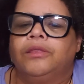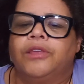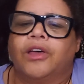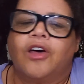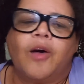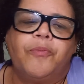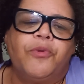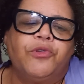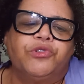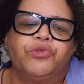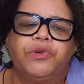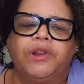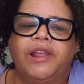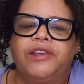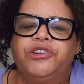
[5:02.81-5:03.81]
the couple's
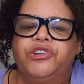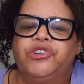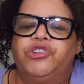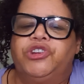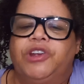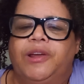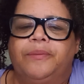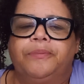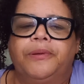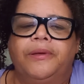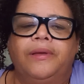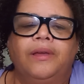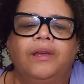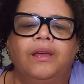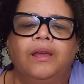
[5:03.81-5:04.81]
relationship,
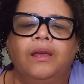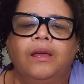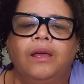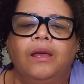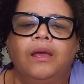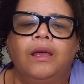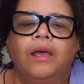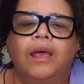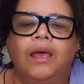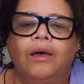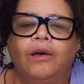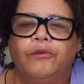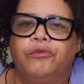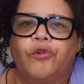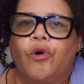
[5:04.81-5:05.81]

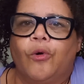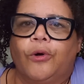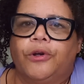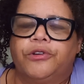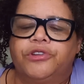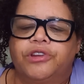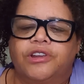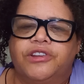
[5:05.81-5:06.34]
of course,